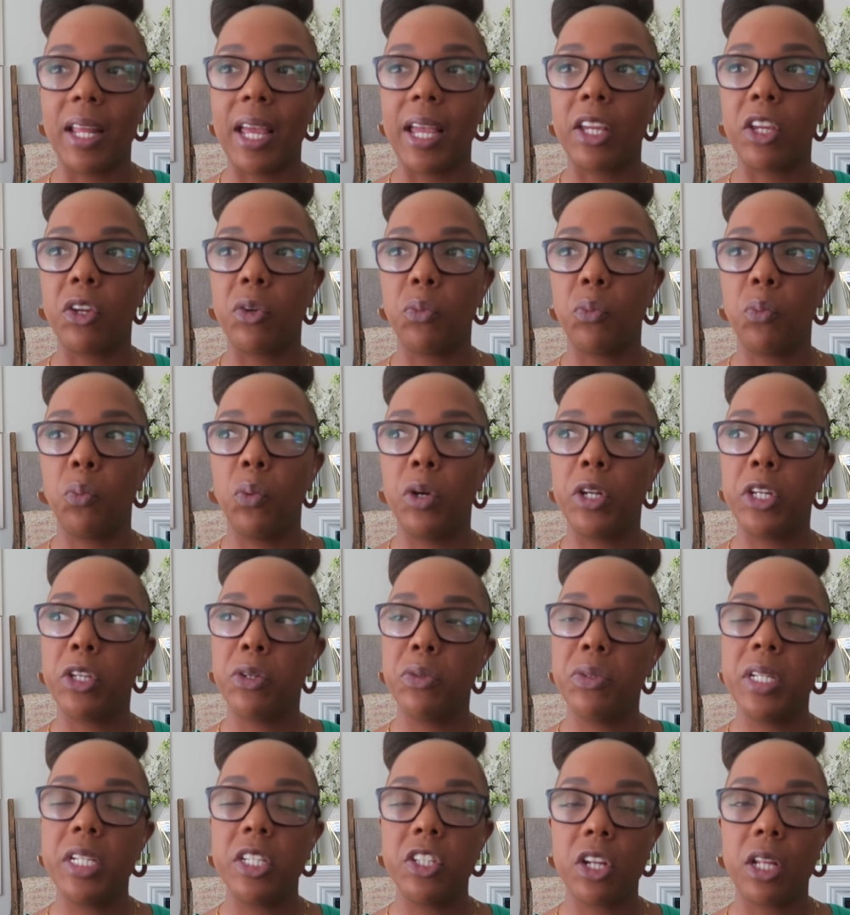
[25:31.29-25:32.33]
Like when
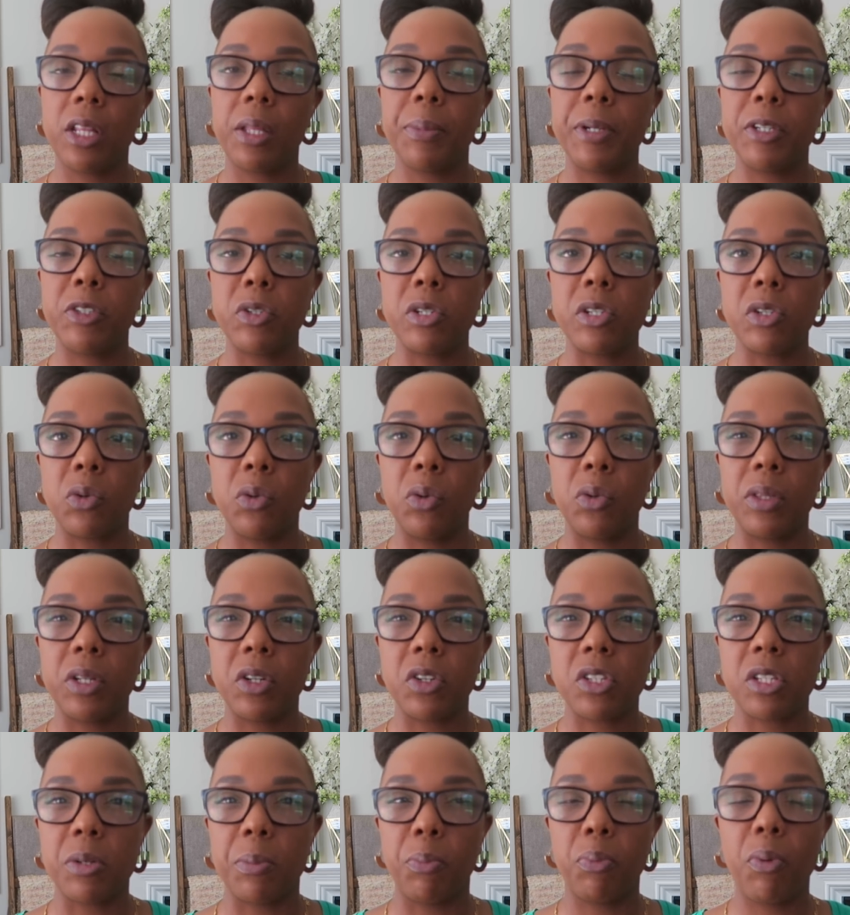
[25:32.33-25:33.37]
you teach elementary school,
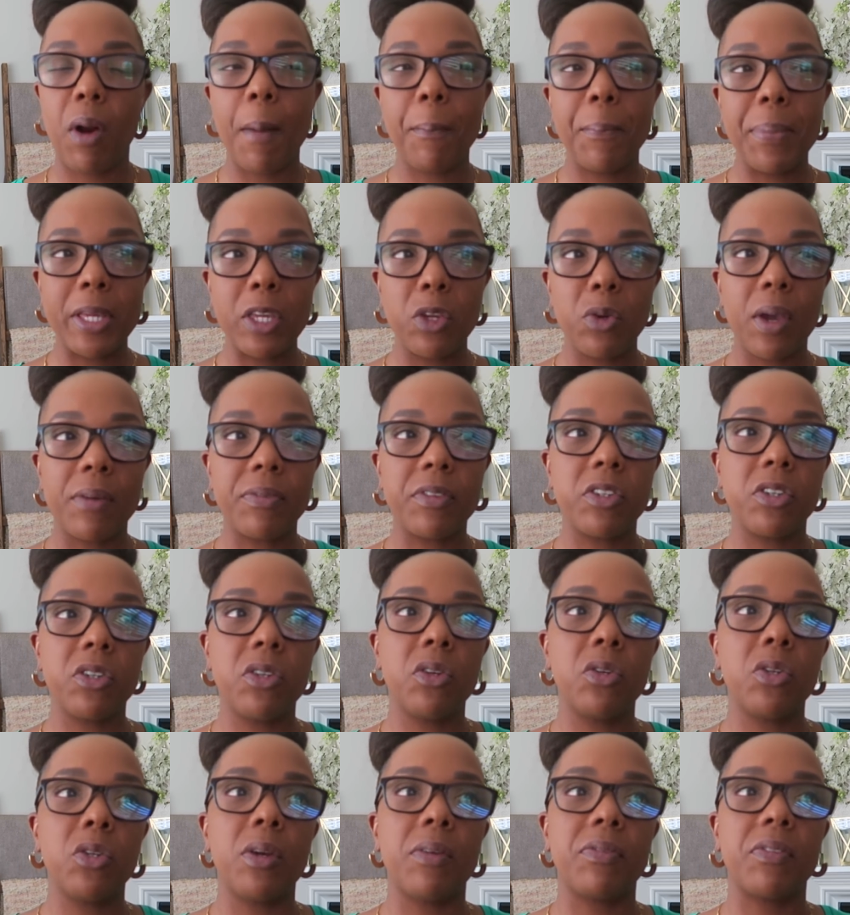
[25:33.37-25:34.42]
there's some prepping you have to do.
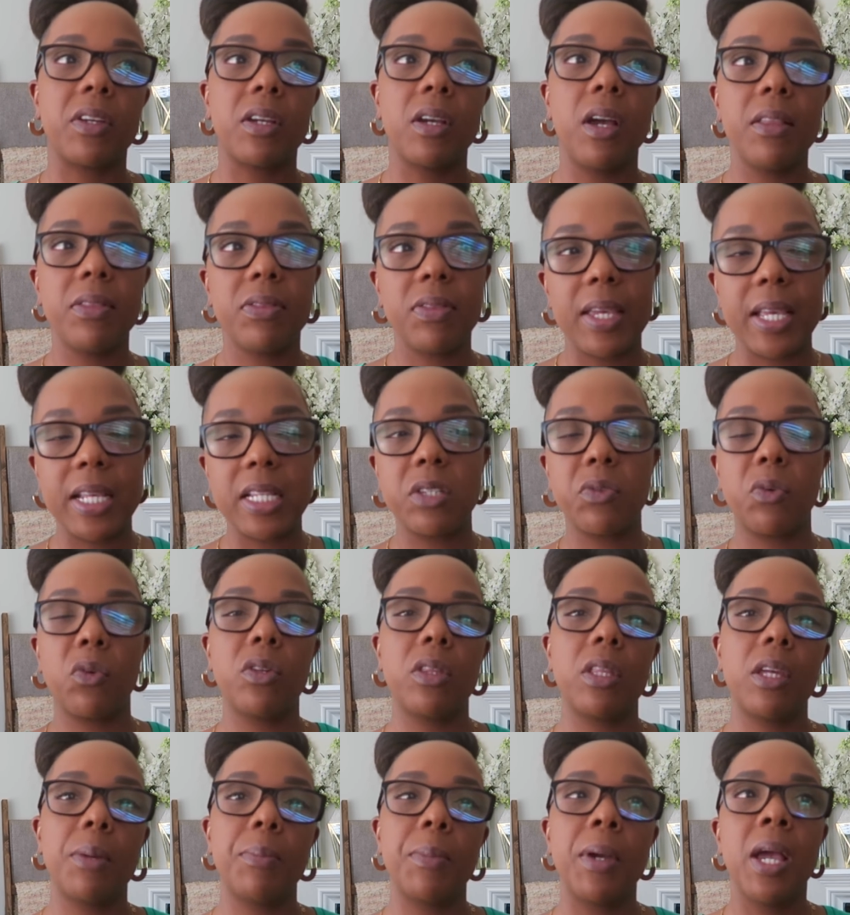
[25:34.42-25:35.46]
You have to cut things
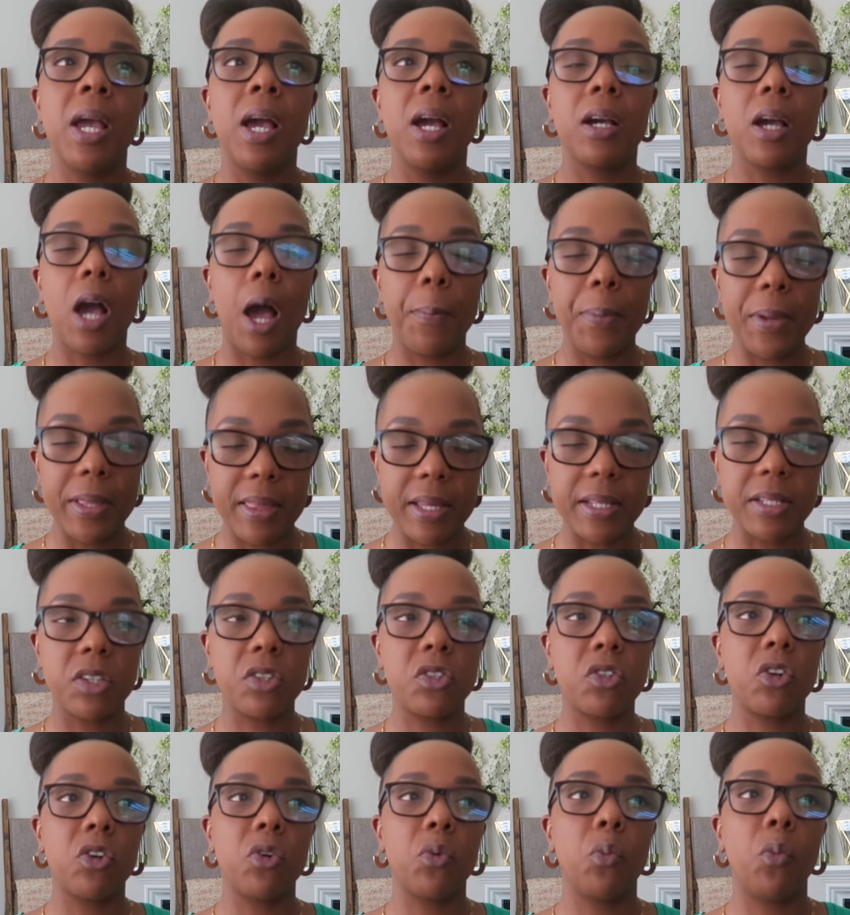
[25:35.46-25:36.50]
for them, copy things a
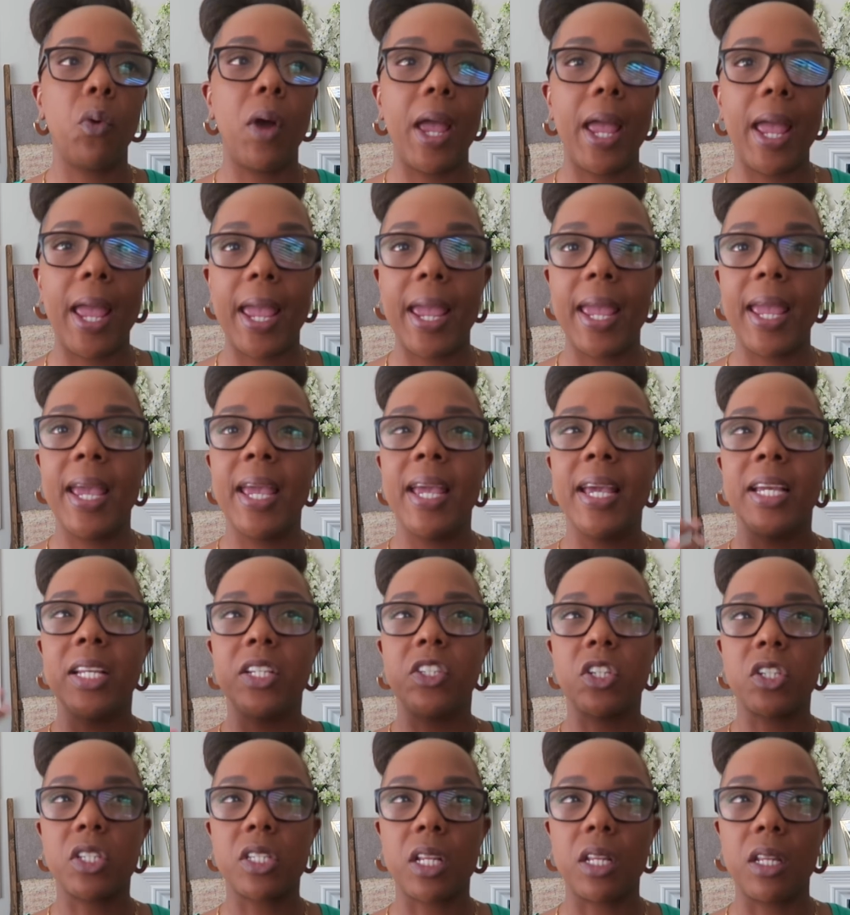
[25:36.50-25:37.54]
certain way.
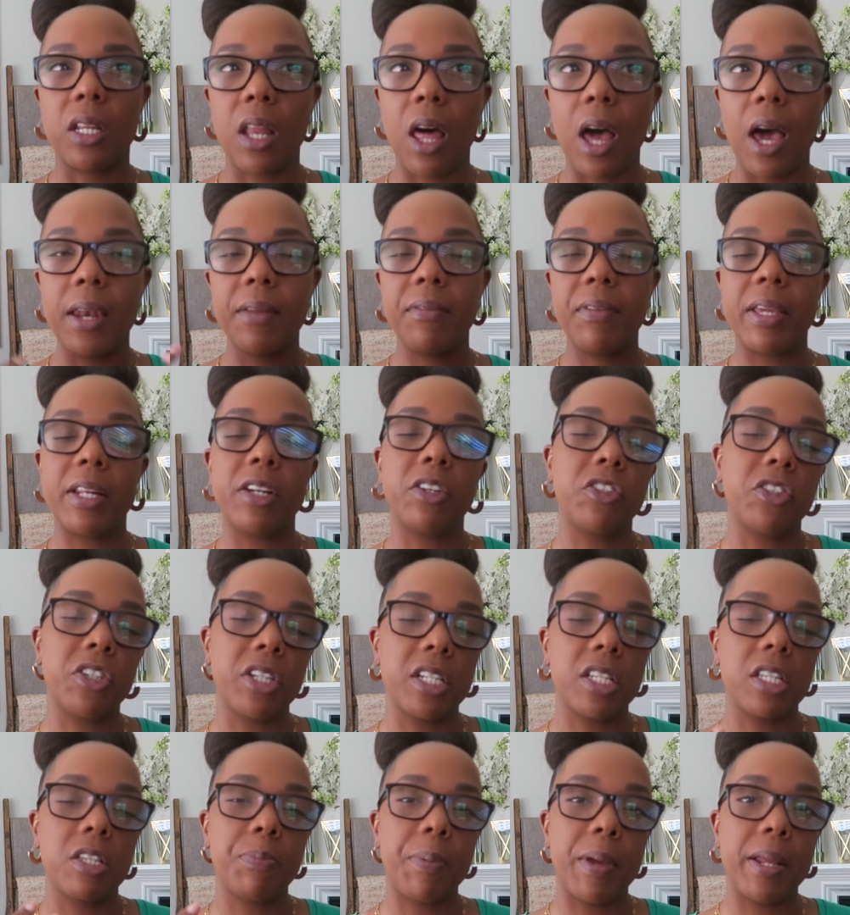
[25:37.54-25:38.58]
Just a lot of
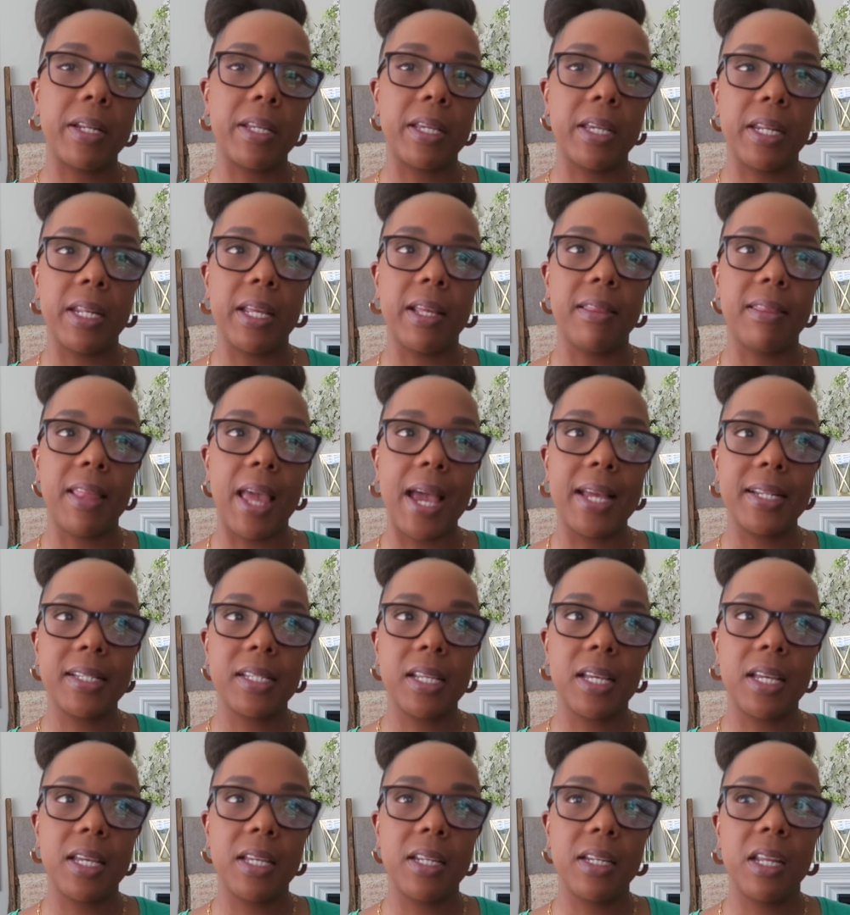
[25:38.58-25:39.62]
energy is spent getting that
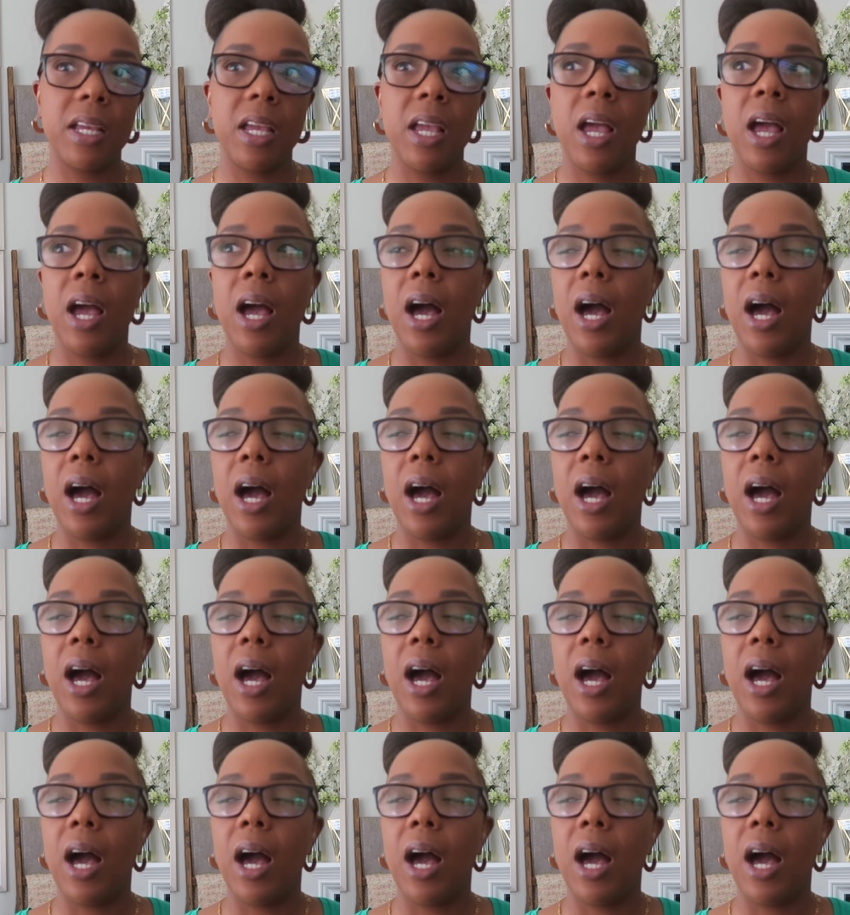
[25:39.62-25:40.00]
done.